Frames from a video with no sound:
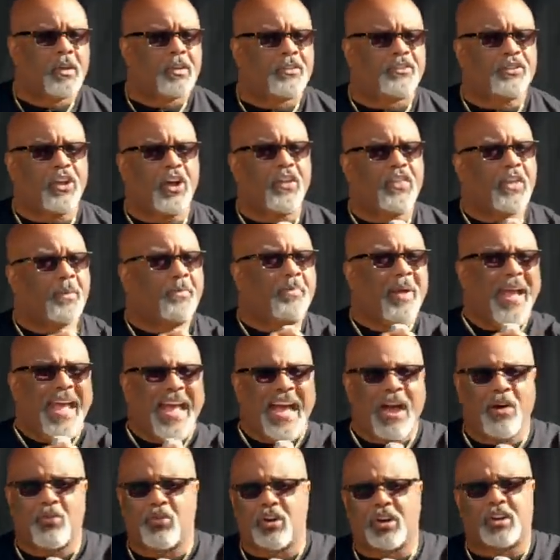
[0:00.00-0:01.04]
So
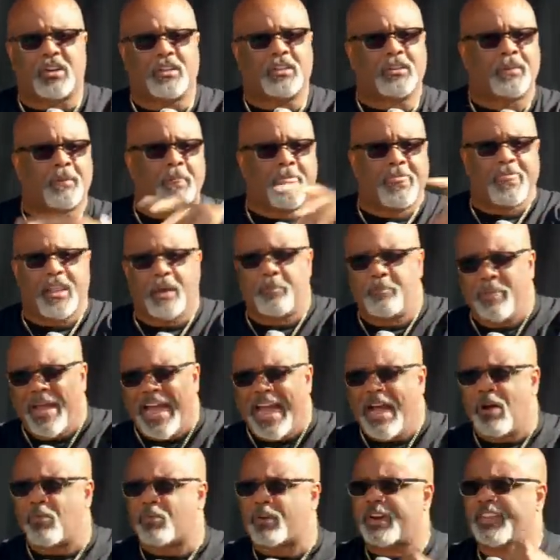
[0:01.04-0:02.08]
the
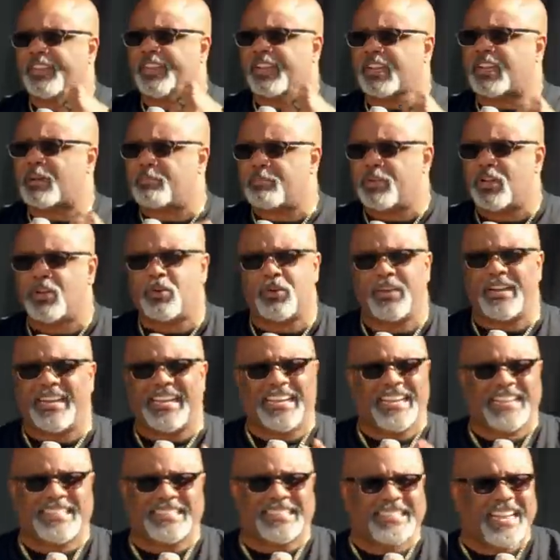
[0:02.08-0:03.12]
power in the community
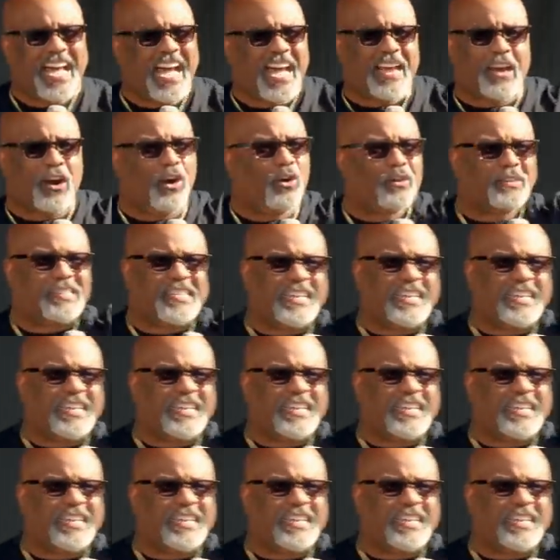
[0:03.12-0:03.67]
is not on